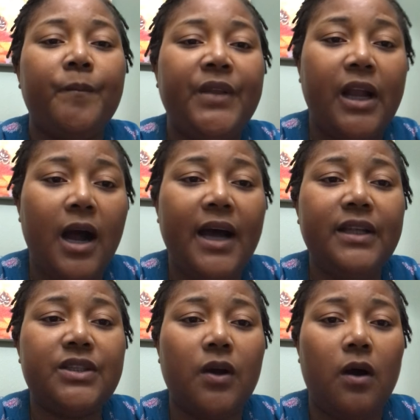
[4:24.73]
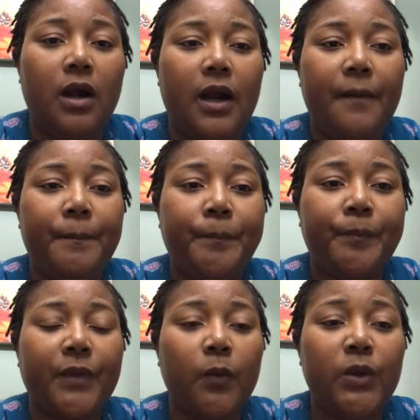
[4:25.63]
The cons are,
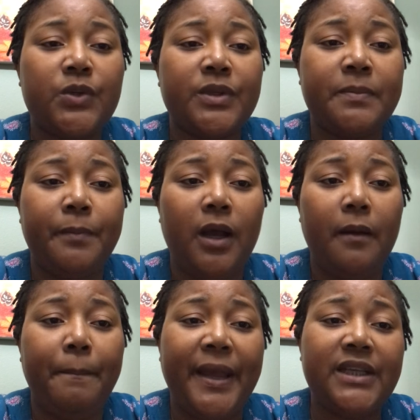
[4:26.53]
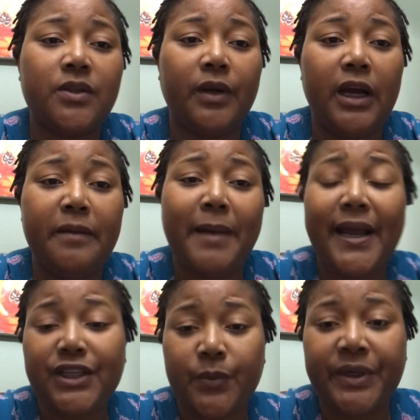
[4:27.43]
which was based on an
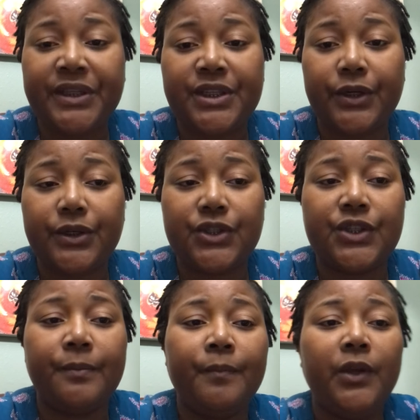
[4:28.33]
unbiased research,